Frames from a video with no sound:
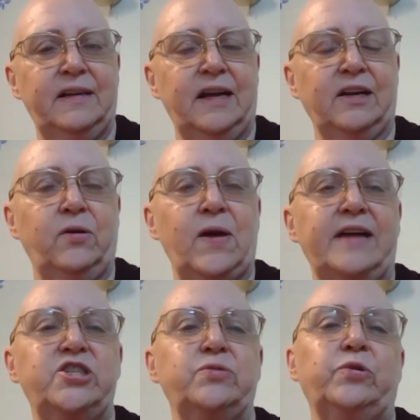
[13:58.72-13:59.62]
a
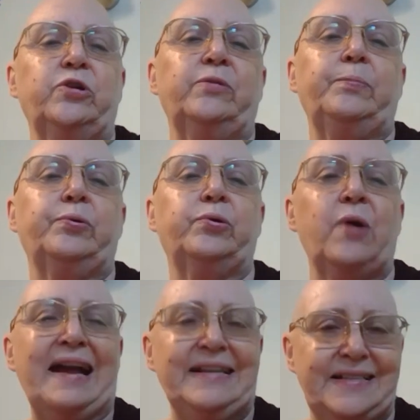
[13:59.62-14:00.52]
gradual
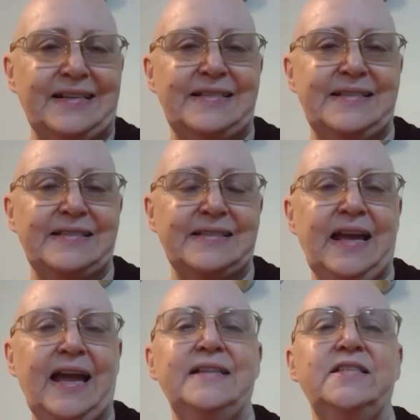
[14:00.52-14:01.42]
practice,
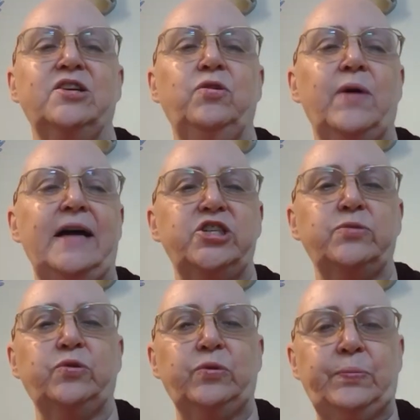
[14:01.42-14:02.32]
and a
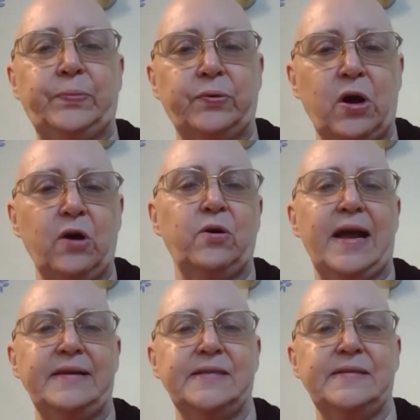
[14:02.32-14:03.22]
gradual
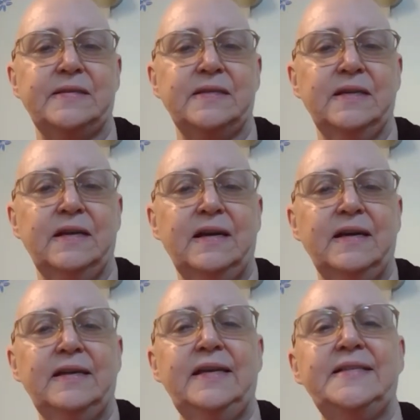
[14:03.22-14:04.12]
progress.
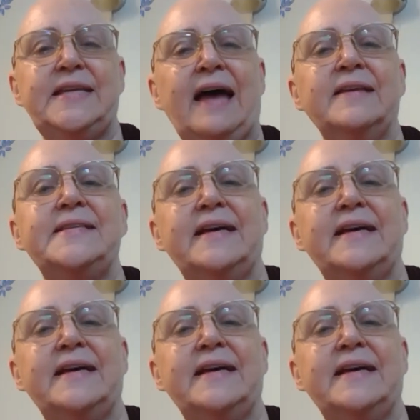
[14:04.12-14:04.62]
He tells